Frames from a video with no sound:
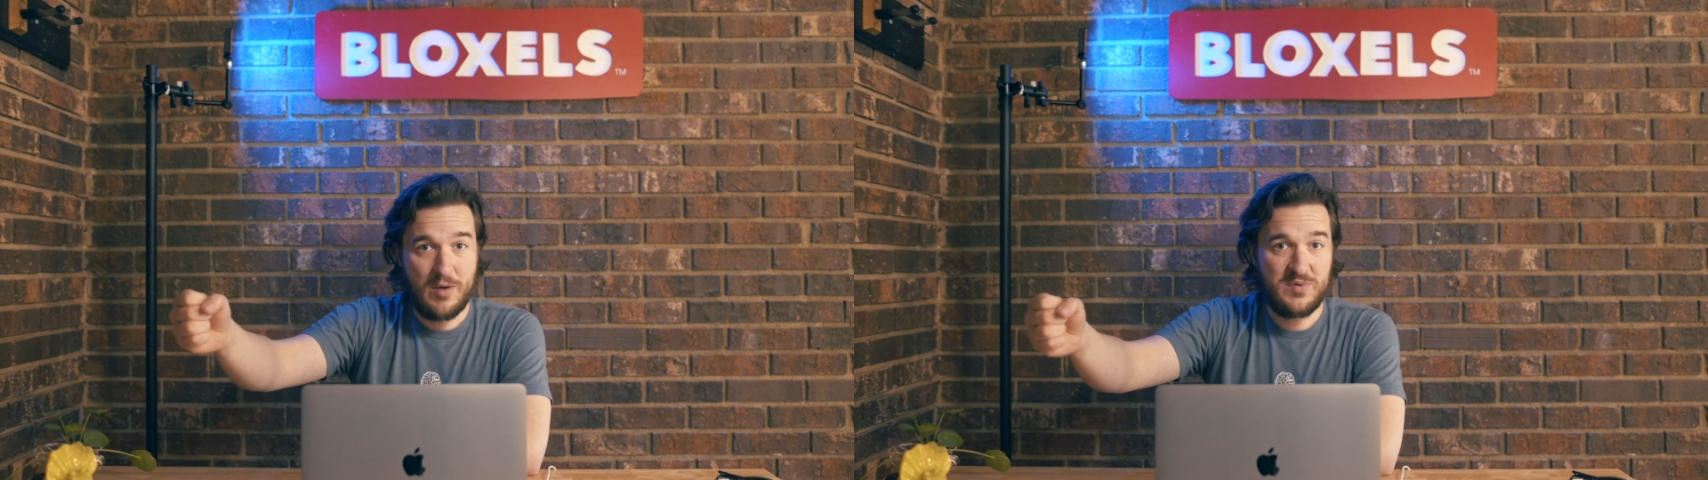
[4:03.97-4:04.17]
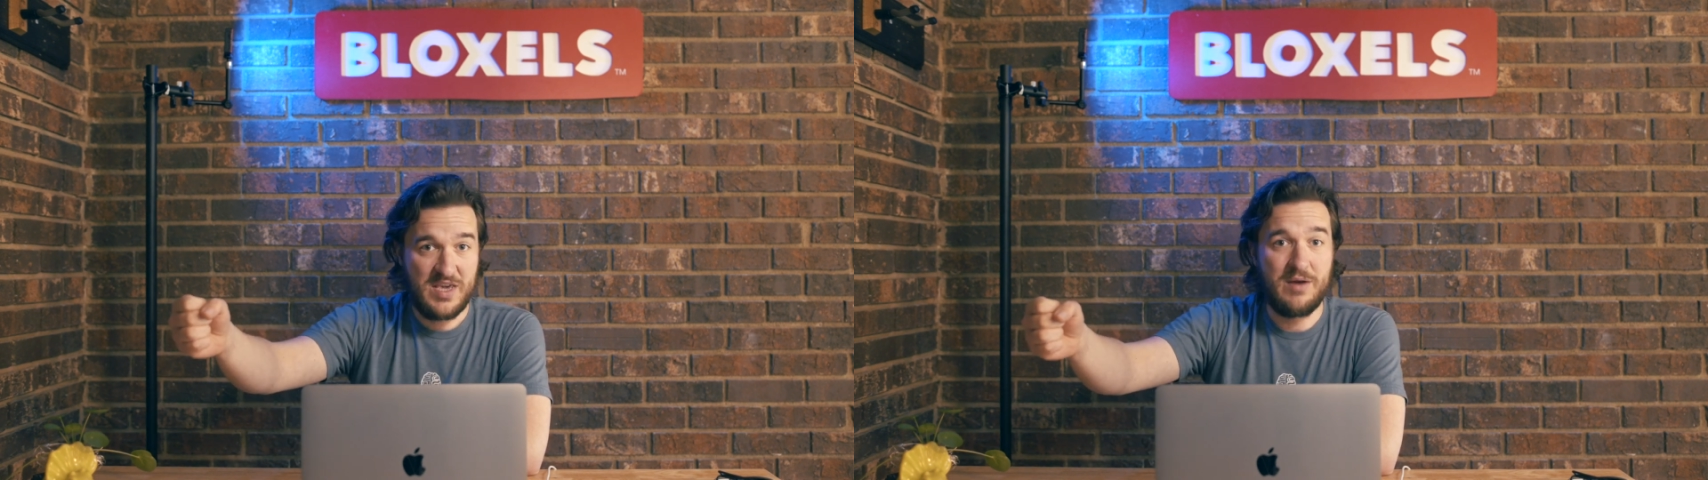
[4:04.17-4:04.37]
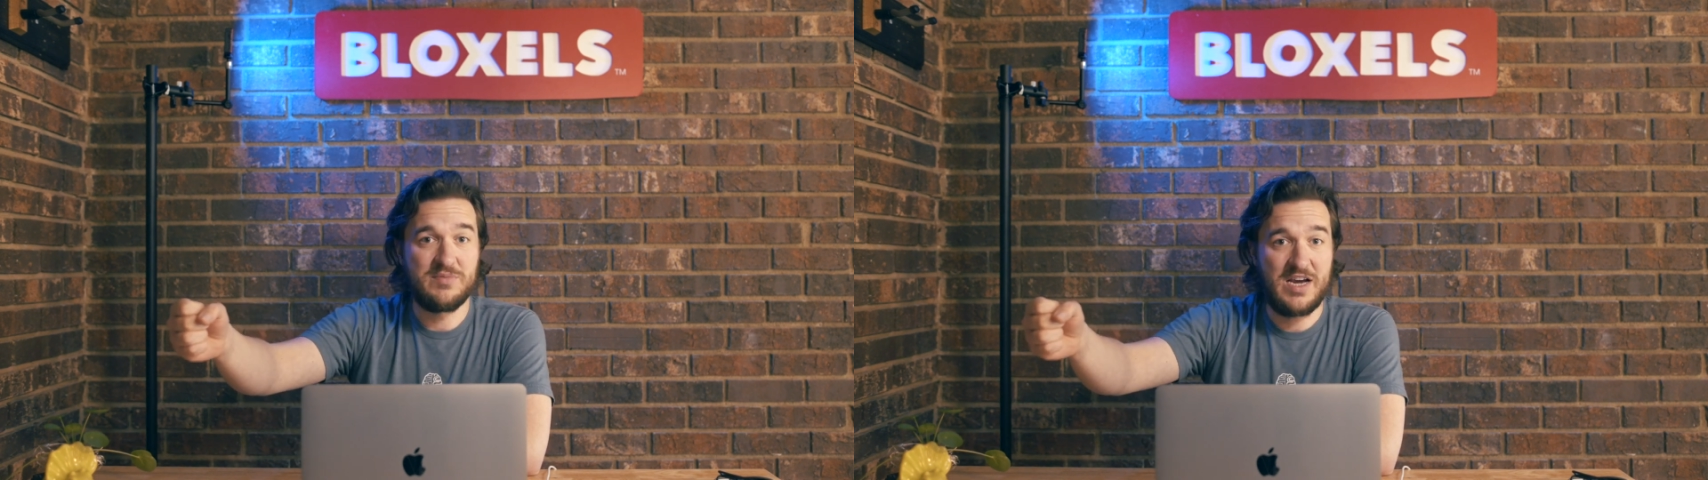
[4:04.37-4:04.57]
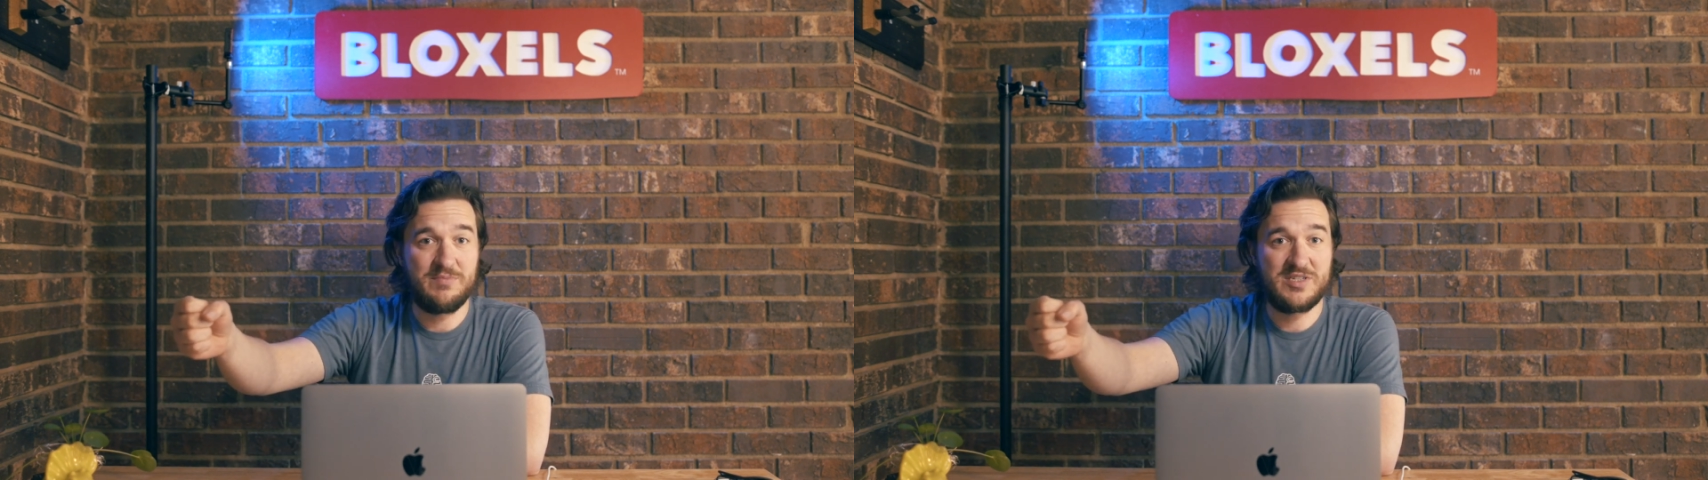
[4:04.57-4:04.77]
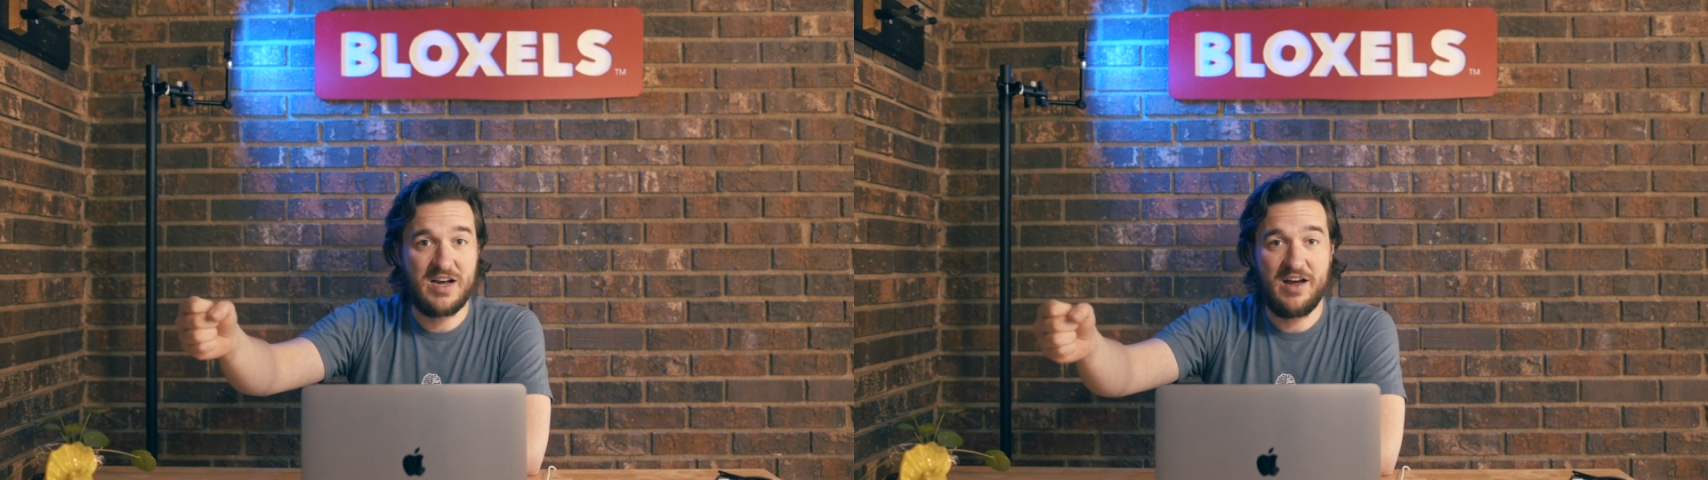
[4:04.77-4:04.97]
webcam
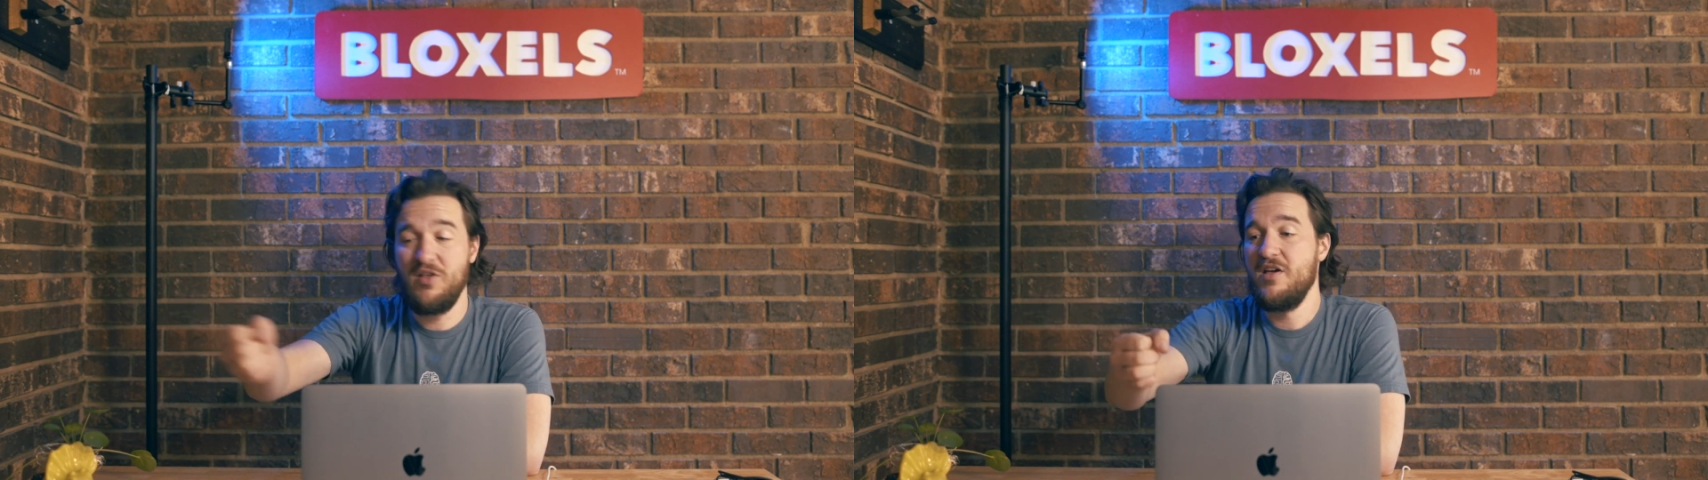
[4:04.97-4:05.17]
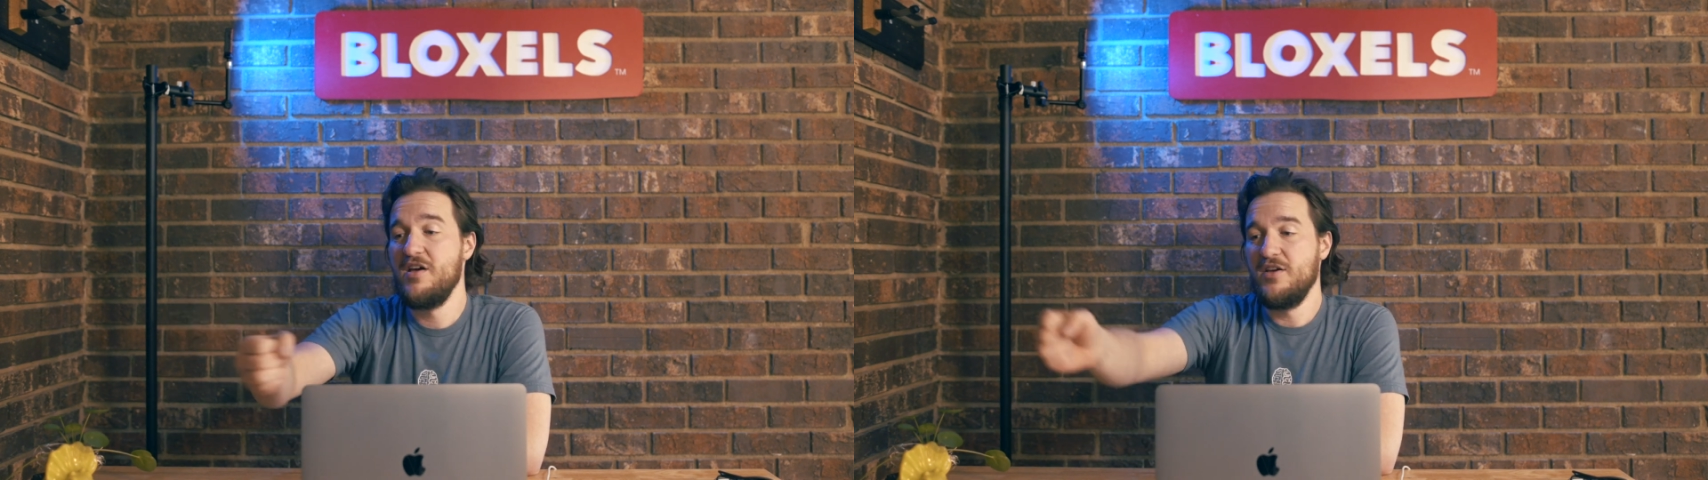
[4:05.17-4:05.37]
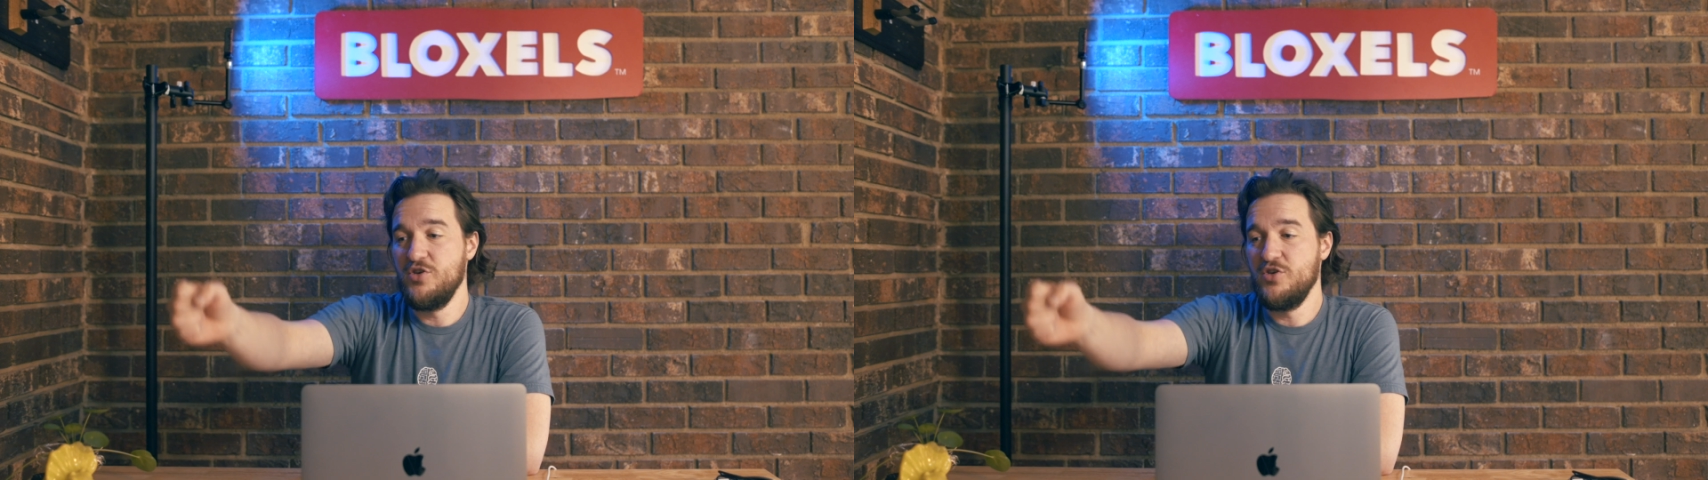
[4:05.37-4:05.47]
type style,